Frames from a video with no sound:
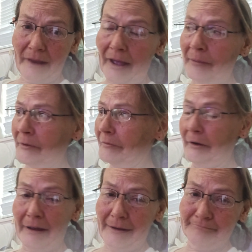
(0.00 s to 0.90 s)
I'm a
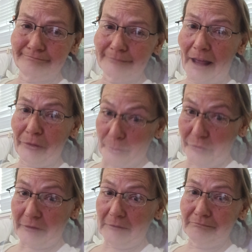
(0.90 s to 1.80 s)
very nice
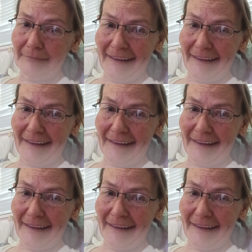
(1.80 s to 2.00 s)
person.